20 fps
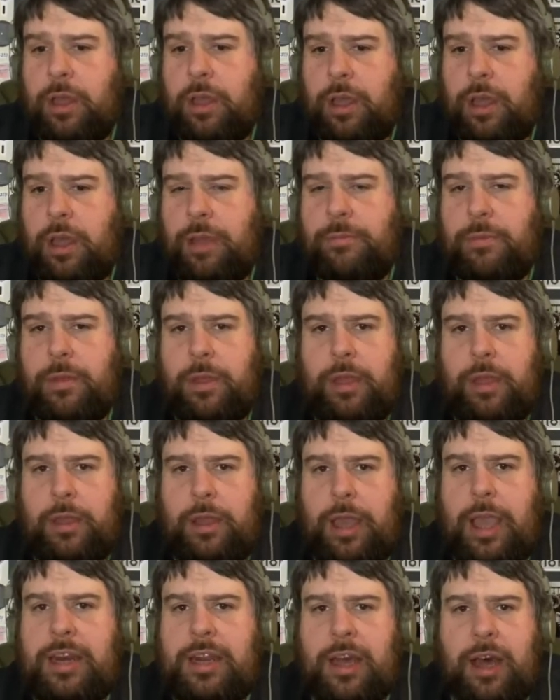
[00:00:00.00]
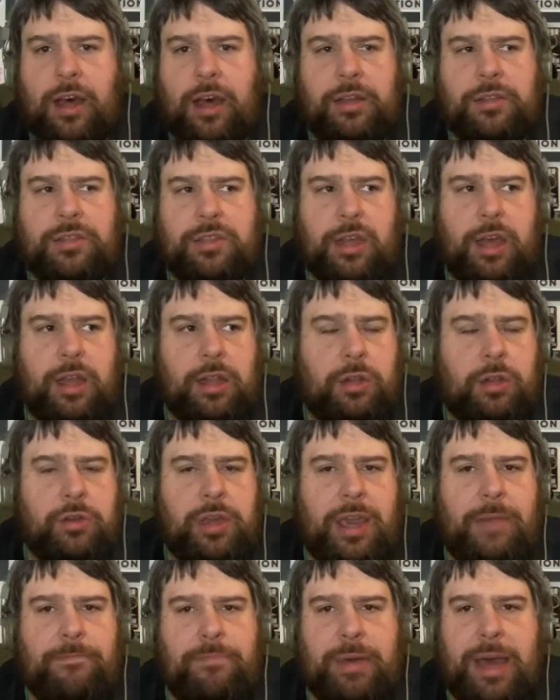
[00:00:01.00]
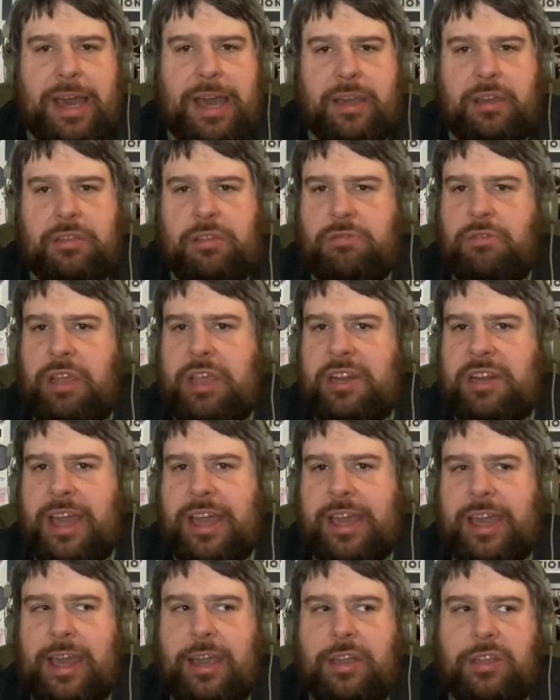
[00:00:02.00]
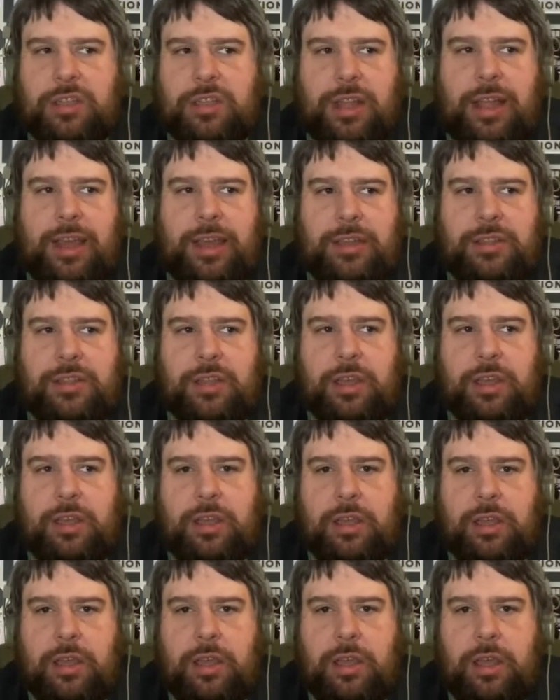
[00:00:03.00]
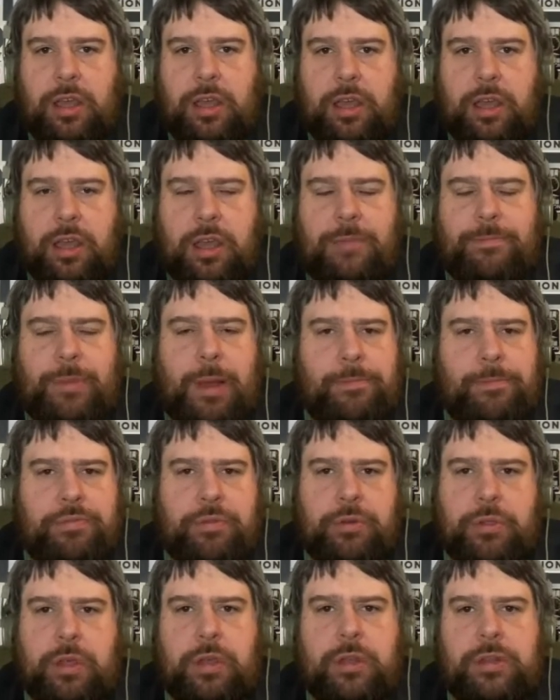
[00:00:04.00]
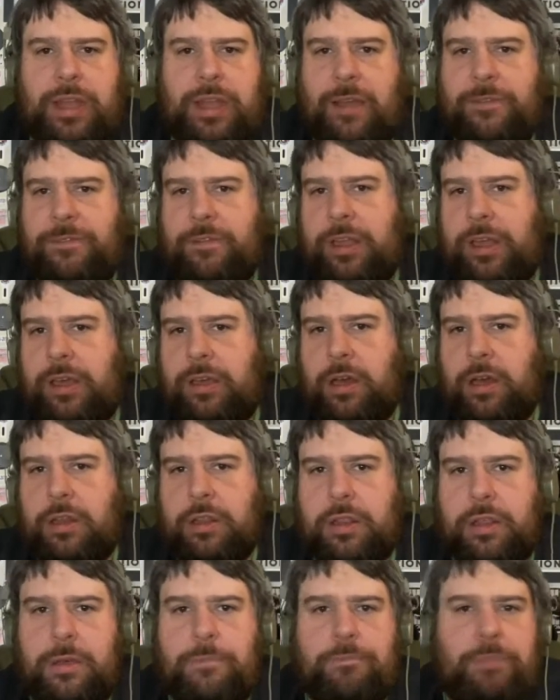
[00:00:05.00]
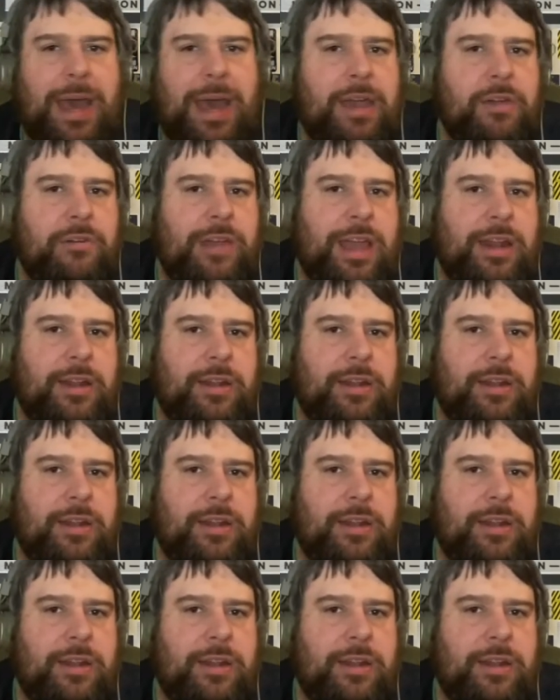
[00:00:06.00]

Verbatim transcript: Um, in hindsight, looking back three decades later, uh, my brother definitely got the better end